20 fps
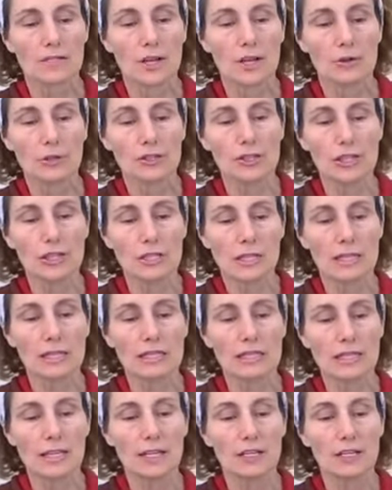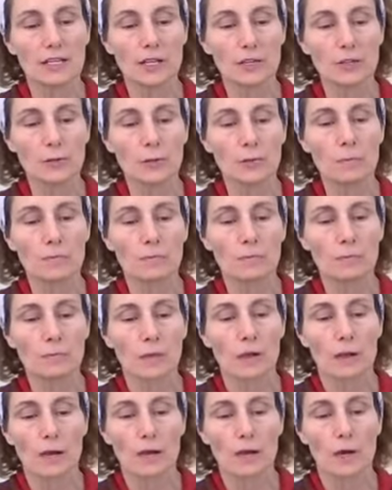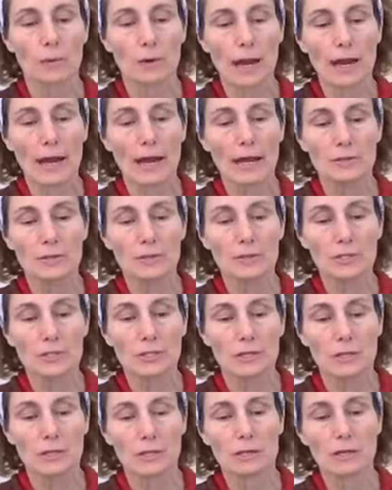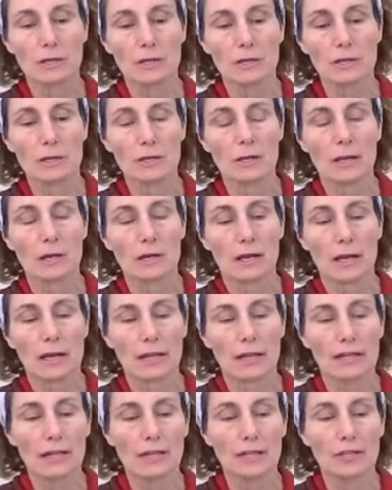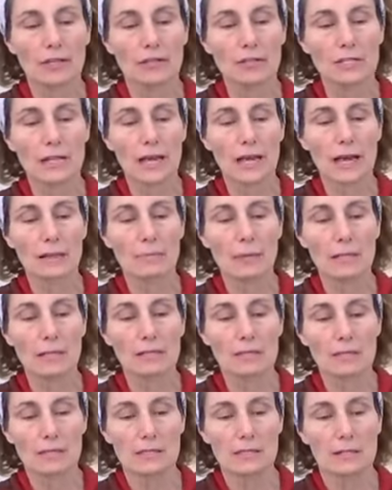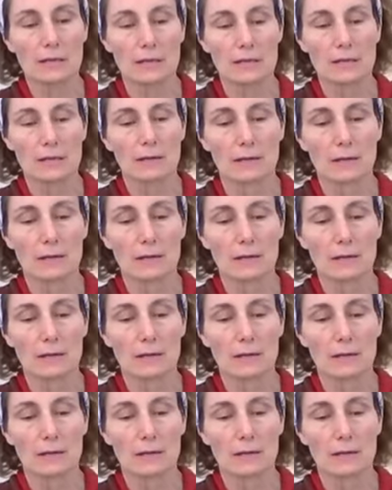So you just continue around and get your segments.